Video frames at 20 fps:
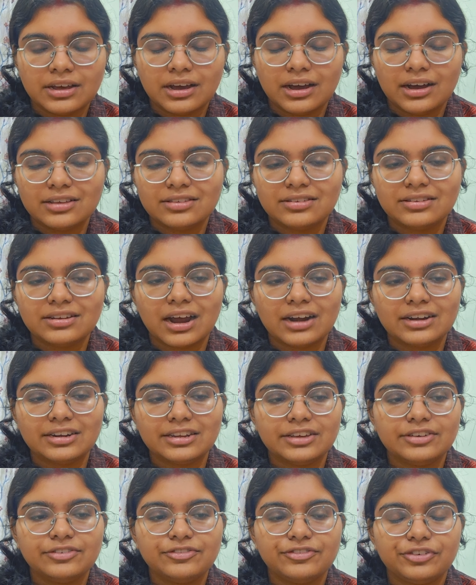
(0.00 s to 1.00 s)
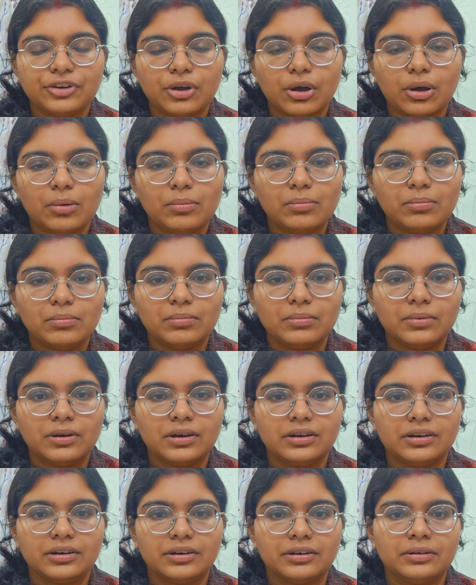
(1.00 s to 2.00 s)
starting
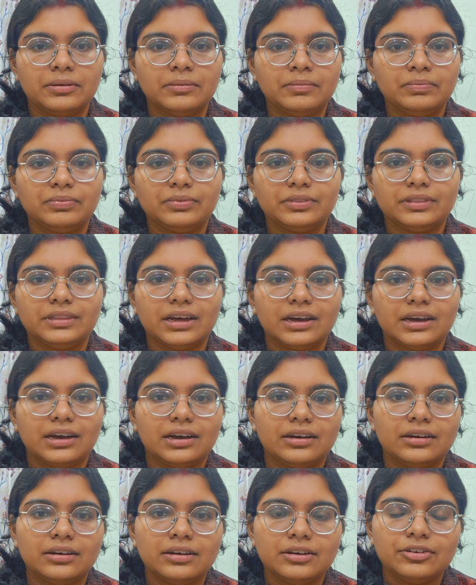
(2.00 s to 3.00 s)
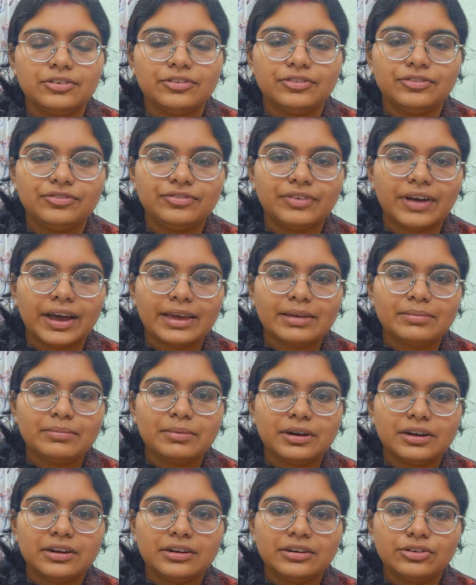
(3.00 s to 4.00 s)
from the
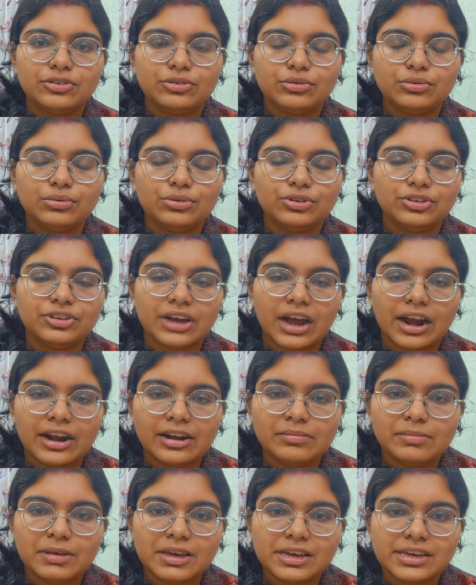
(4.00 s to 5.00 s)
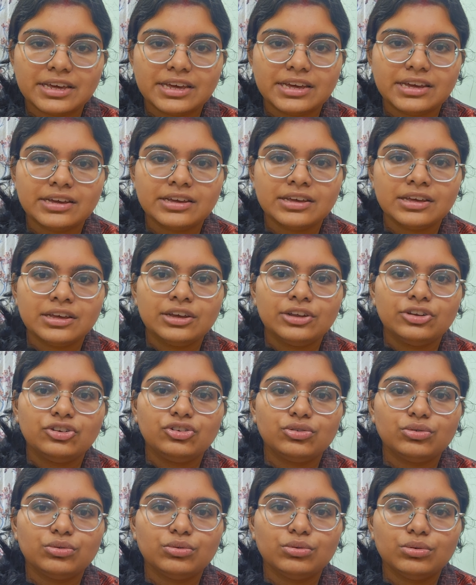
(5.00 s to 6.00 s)
fiber to yarn making
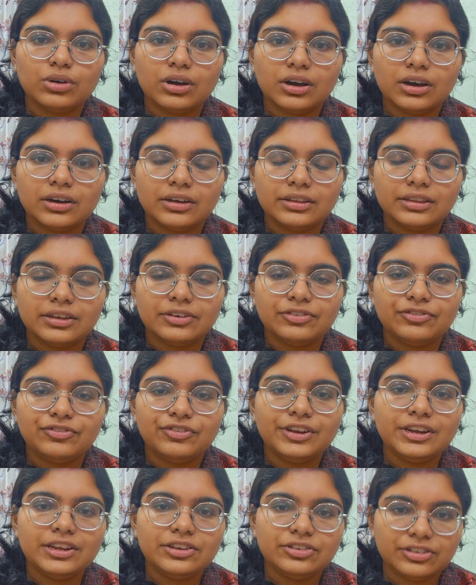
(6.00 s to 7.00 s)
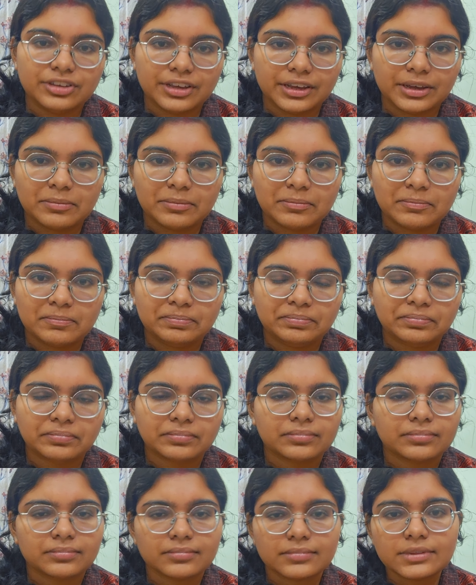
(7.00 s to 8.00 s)
to the finishing,
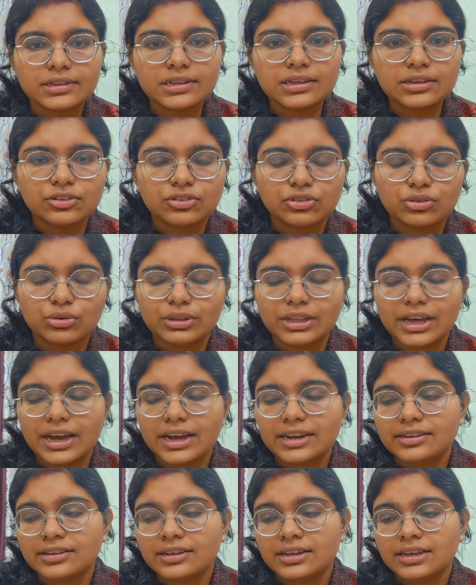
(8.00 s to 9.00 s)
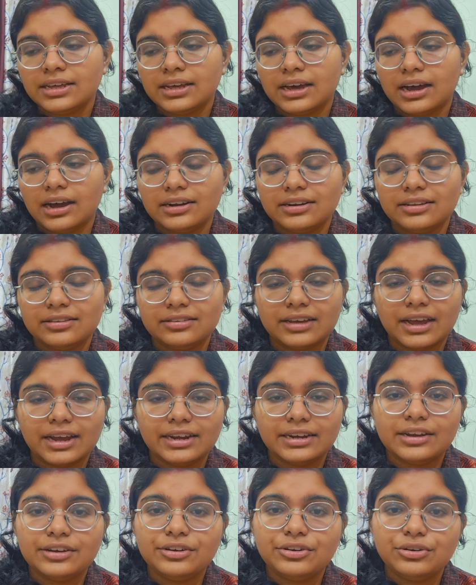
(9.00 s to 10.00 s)
so that a
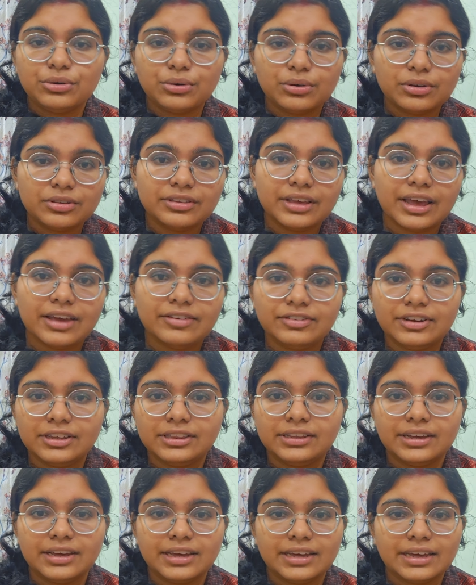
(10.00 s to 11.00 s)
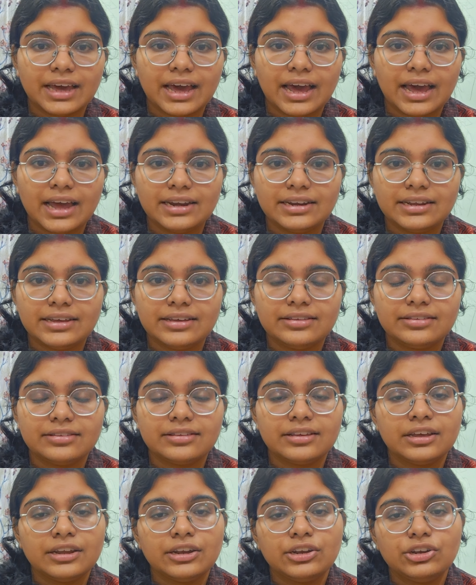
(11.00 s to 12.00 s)
designer knows everything and is
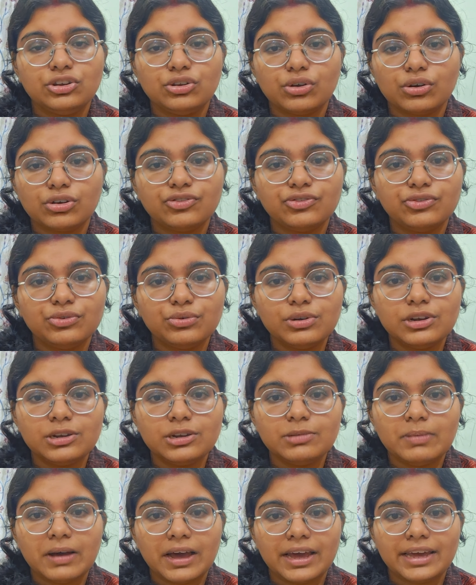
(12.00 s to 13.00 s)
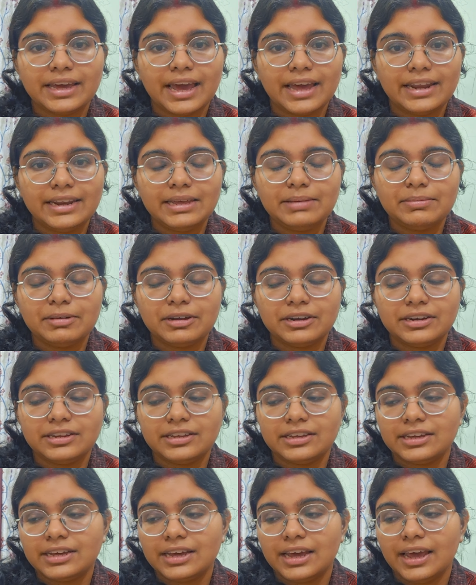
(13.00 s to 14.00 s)
not fooled by
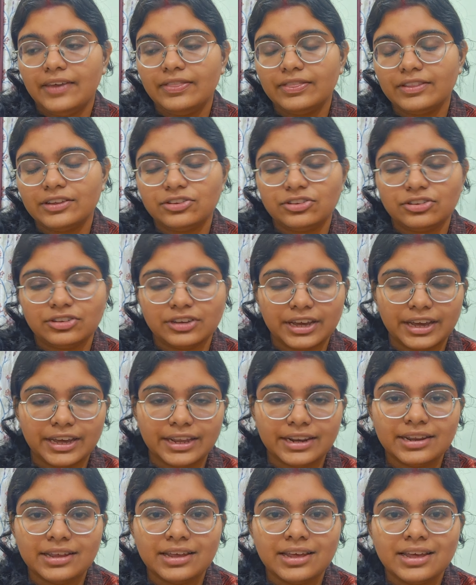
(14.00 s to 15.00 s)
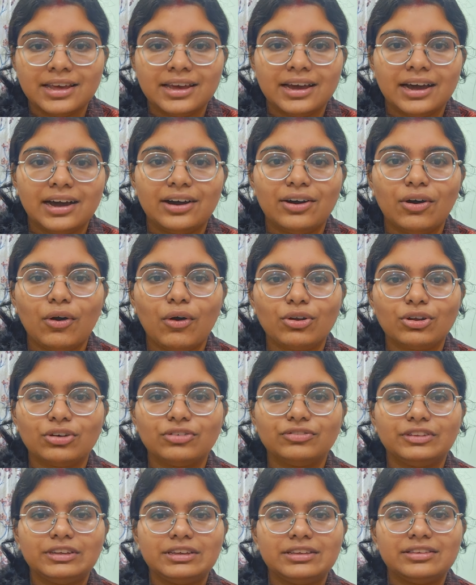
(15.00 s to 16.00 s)
anybody in the chain. All of
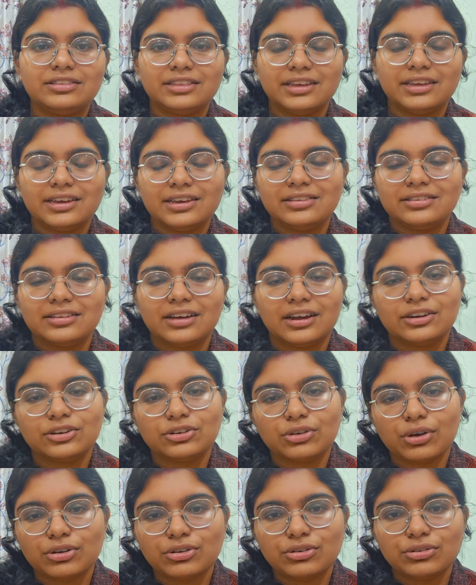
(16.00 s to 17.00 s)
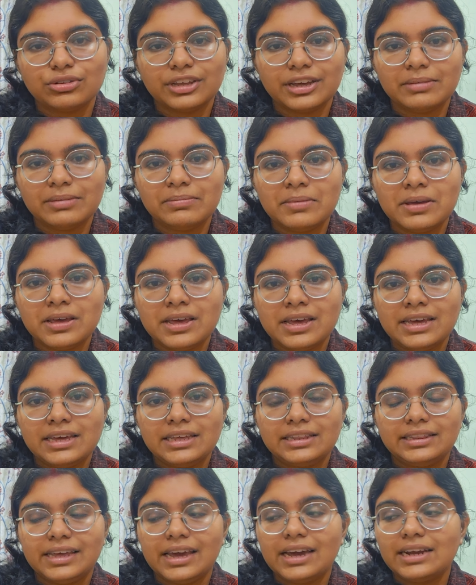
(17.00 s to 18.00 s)
these things are taught to them.
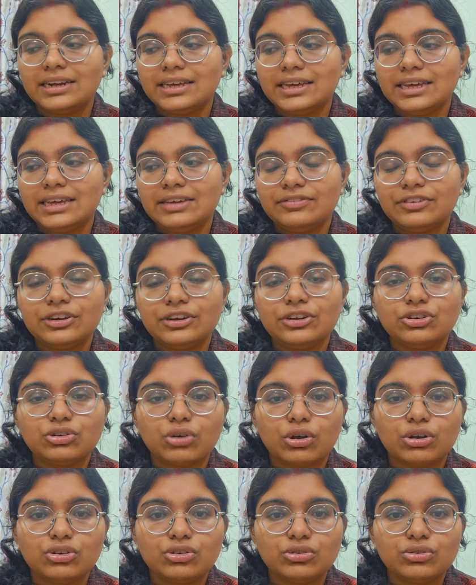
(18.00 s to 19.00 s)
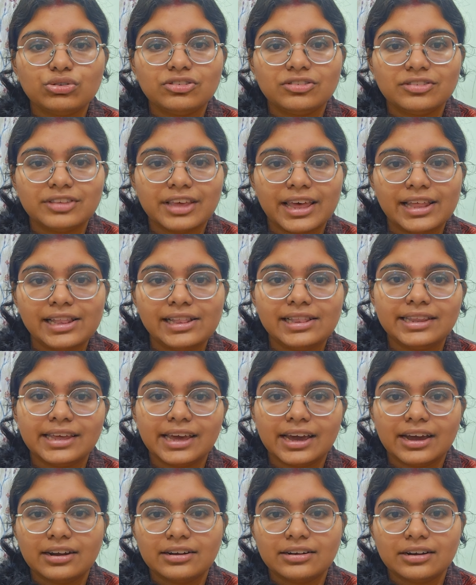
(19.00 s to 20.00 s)
They are even taught to sell
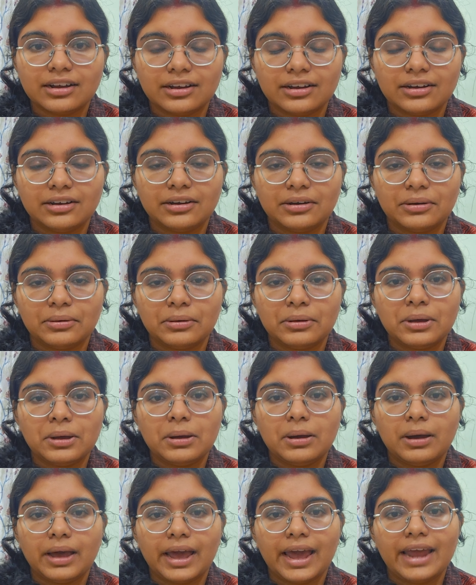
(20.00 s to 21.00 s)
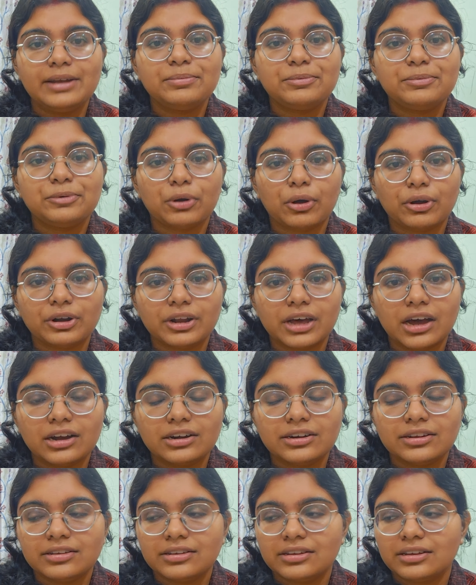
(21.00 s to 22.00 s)
their end
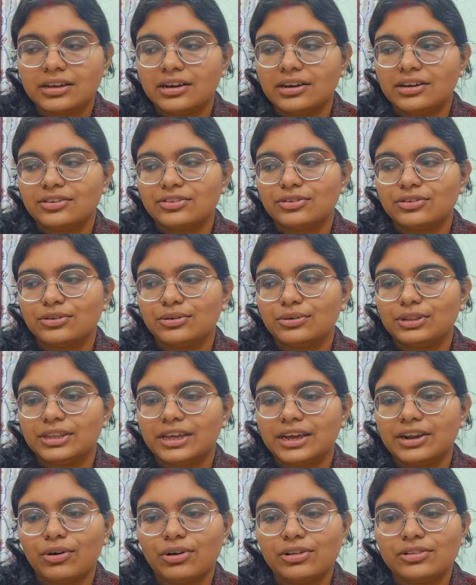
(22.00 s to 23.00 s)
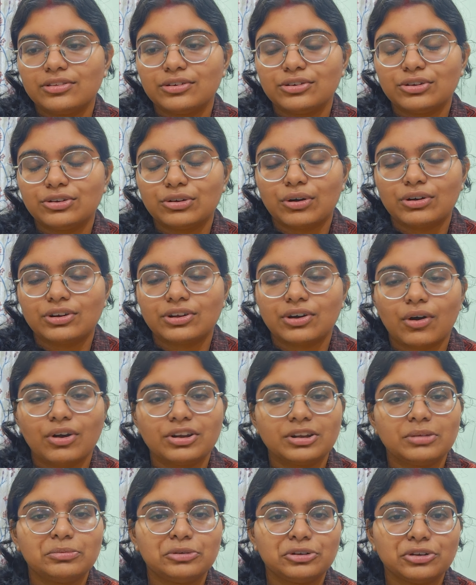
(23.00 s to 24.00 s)
product. So they are also taught
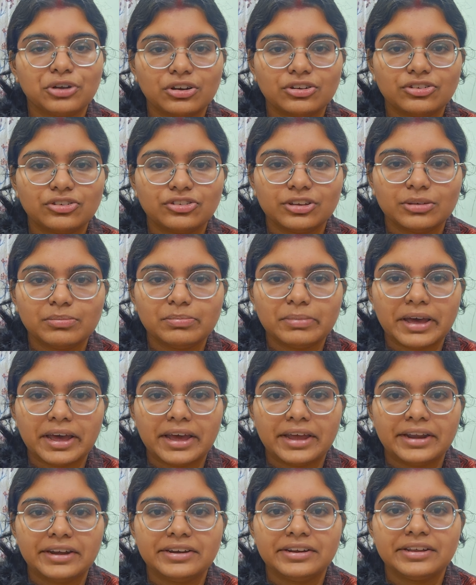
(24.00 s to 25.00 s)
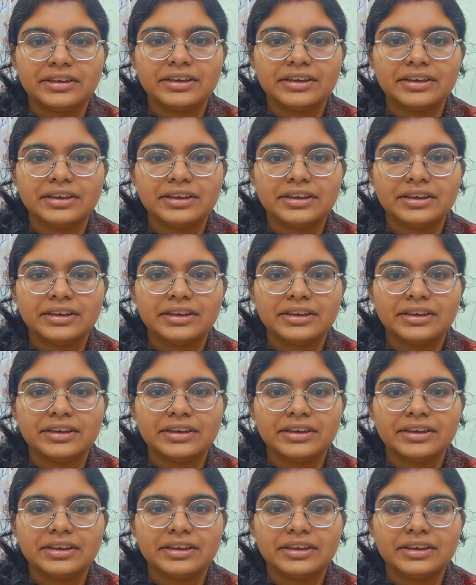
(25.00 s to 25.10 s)
entrepreneurship and